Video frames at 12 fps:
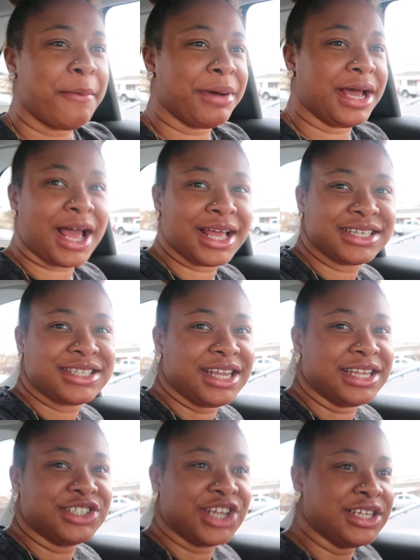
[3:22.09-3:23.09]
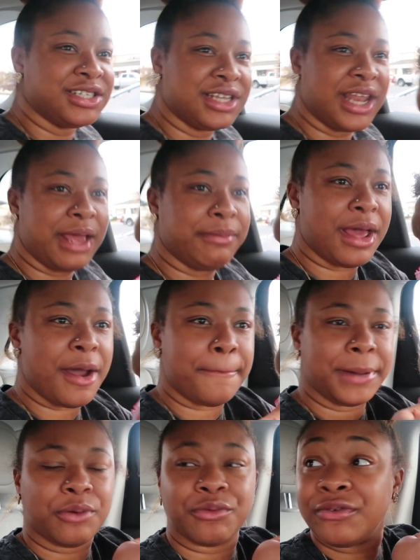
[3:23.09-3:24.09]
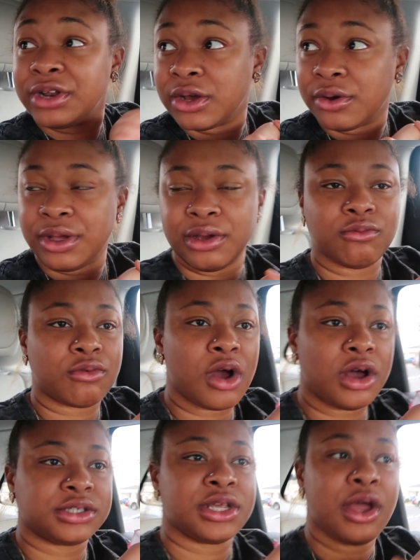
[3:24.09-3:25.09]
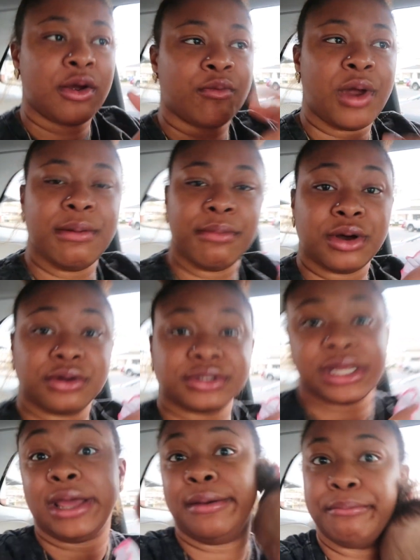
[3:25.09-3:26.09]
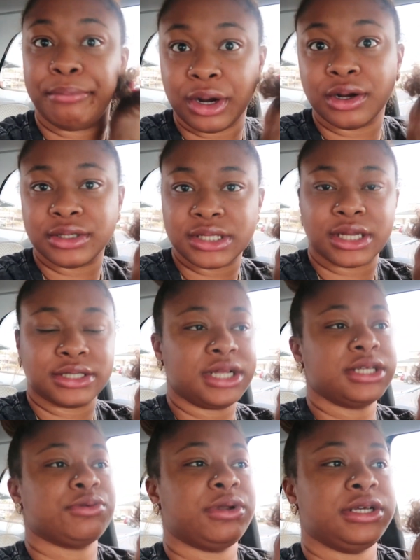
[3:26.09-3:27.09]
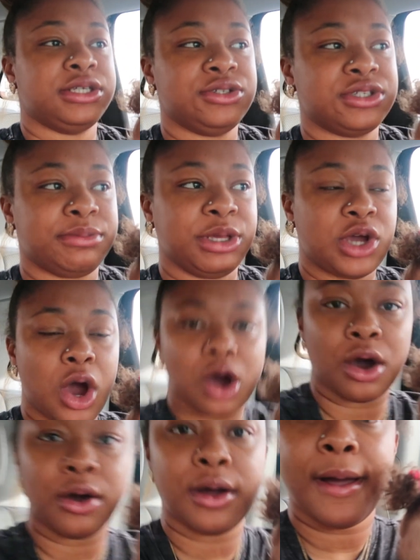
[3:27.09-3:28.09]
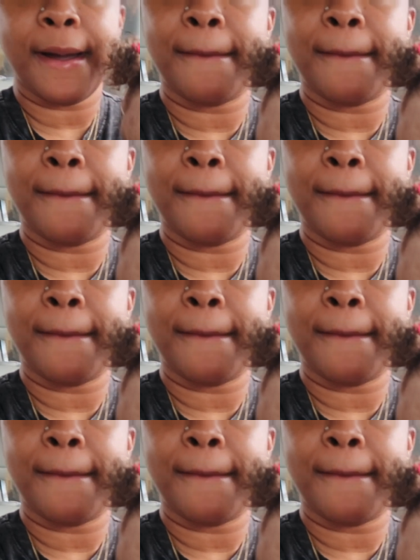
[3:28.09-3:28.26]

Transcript: But I guess they didn't change the name now. But we're finna go in Ross, Rainbows, and Burke's, because that's what it used to be called.